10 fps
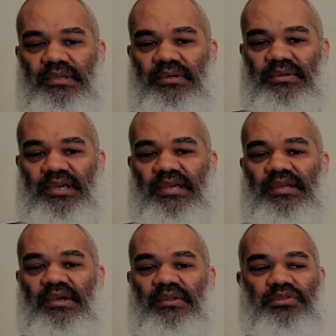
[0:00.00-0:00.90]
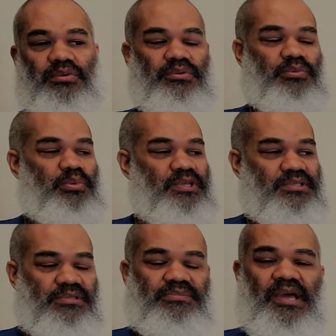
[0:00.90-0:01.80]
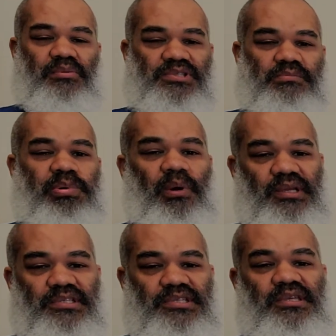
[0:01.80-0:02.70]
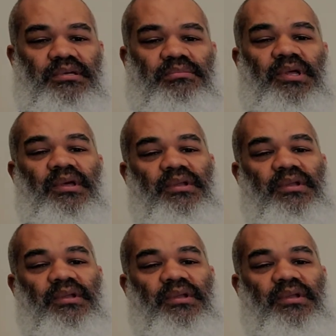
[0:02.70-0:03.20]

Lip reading: Okay? Through the wisdom that was imparted to him